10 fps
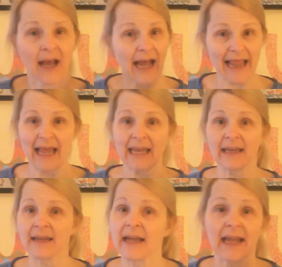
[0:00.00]
I like
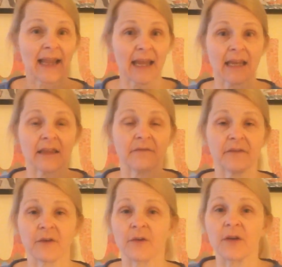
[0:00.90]
it. I like the
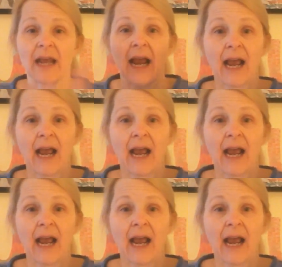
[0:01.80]
food.